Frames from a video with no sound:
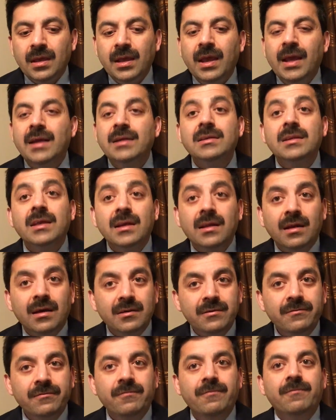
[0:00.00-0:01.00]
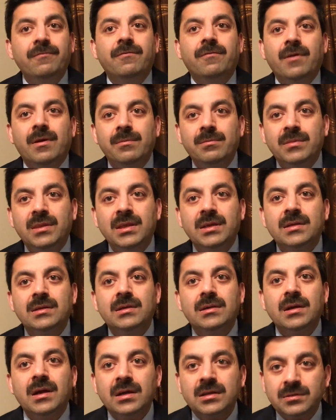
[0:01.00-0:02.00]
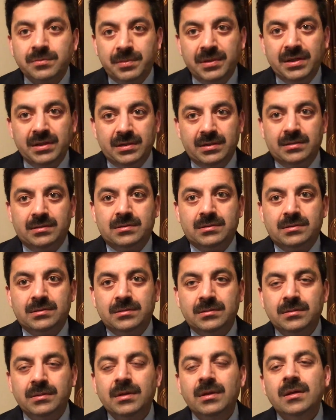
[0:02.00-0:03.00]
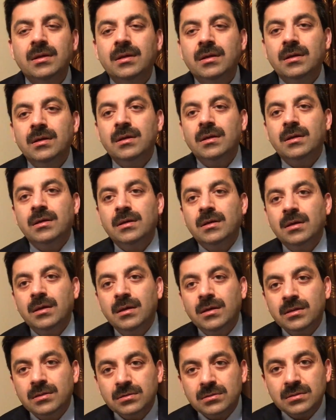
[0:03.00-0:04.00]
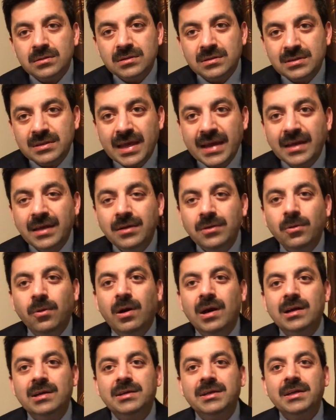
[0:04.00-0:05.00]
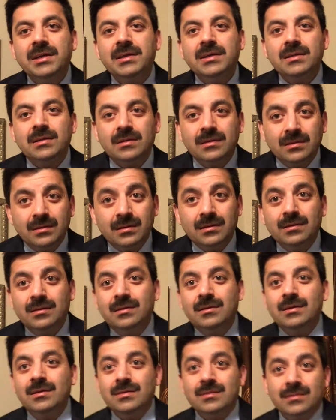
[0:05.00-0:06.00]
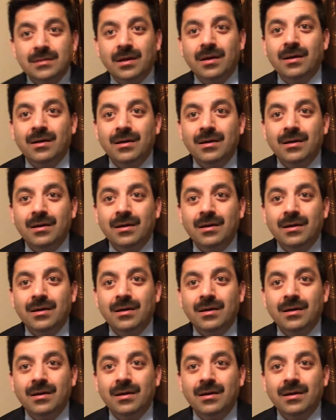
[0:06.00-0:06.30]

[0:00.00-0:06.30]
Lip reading: And they learn from their experience. Second quality these